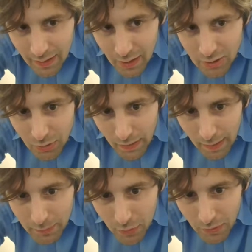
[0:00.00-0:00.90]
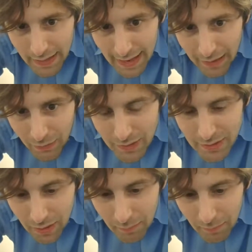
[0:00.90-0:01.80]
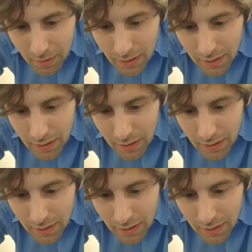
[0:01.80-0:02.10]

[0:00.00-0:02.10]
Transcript: So what I'm doing now is I'm